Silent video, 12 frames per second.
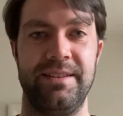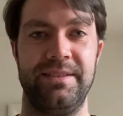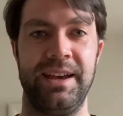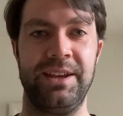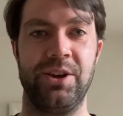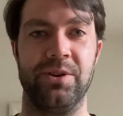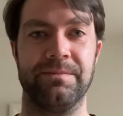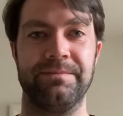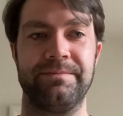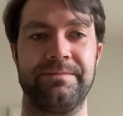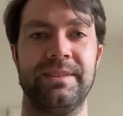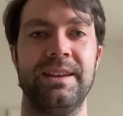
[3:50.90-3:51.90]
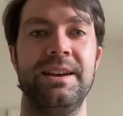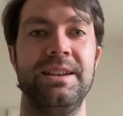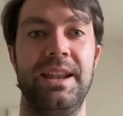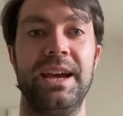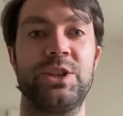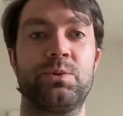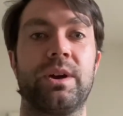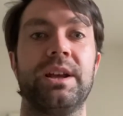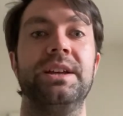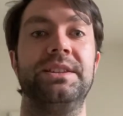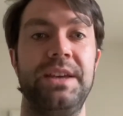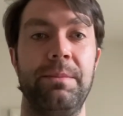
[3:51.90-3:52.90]
Thank you. Next, we're going
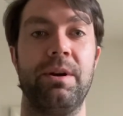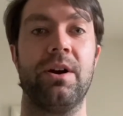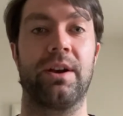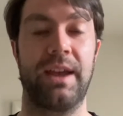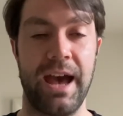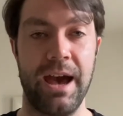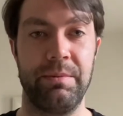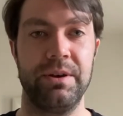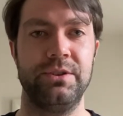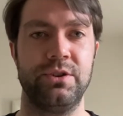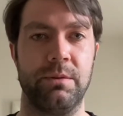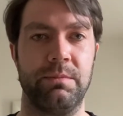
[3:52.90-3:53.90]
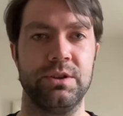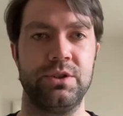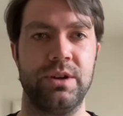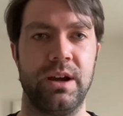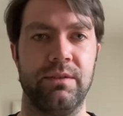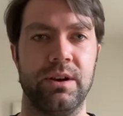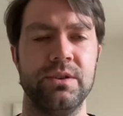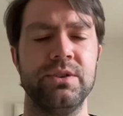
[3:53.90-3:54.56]
to tip our cap to our bus driver.